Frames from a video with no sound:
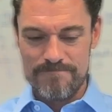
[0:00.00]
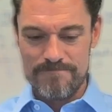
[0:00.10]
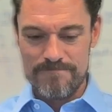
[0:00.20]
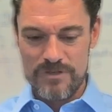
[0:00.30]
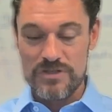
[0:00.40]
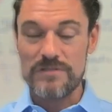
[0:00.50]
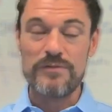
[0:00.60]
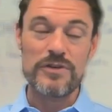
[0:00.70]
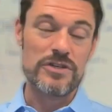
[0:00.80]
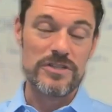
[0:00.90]
just
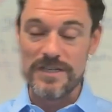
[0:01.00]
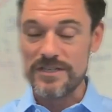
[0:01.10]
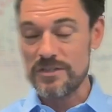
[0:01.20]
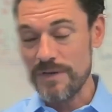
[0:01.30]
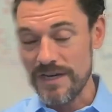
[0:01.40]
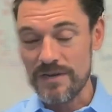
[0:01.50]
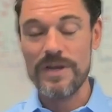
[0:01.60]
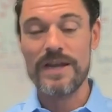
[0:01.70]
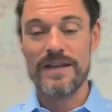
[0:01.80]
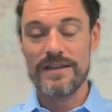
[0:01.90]
efficiency and speed.
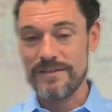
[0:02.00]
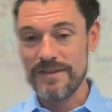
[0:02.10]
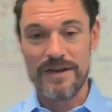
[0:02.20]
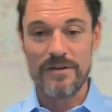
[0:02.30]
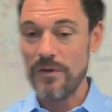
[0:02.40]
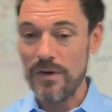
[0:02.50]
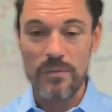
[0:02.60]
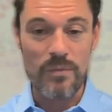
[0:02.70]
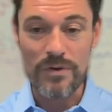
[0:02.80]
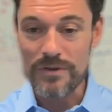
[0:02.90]
Our
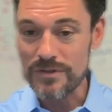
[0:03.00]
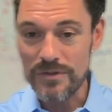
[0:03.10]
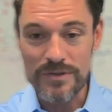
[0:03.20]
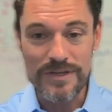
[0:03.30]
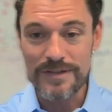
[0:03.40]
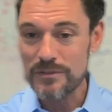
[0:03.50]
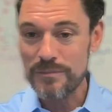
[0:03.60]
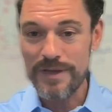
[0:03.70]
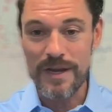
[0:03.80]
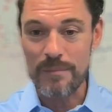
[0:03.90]
world is only
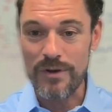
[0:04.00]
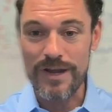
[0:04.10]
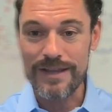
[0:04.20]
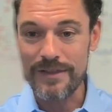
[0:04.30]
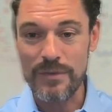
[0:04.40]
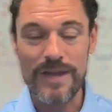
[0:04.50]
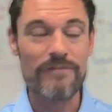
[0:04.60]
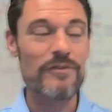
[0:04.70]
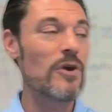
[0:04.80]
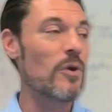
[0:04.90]
sped up, right? We have
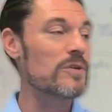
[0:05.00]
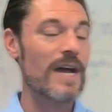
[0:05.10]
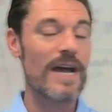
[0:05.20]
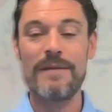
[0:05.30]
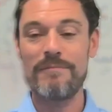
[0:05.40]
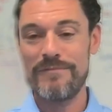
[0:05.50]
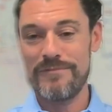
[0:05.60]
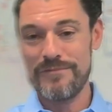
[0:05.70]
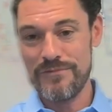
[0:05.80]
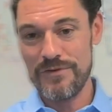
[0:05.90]
no time
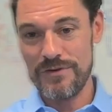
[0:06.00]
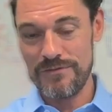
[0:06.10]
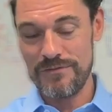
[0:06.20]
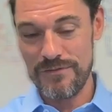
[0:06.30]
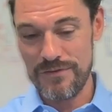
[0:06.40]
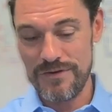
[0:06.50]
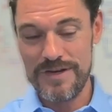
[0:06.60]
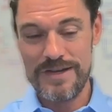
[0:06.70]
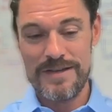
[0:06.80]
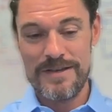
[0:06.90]
for
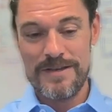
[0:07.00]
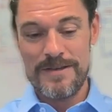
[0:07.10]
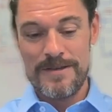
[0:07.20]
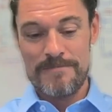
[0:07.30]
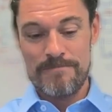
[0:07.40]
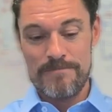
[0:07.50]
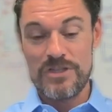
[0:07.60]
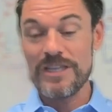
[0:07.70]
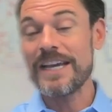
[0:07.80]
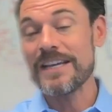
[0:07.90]

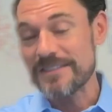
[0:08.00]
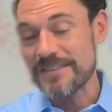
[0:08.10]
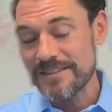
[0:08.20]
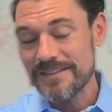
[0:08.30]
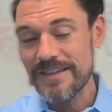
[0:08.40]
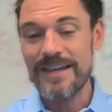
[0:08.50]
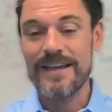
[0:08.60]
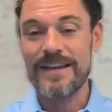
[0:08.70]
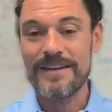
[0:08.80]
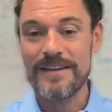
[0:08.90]
delays. And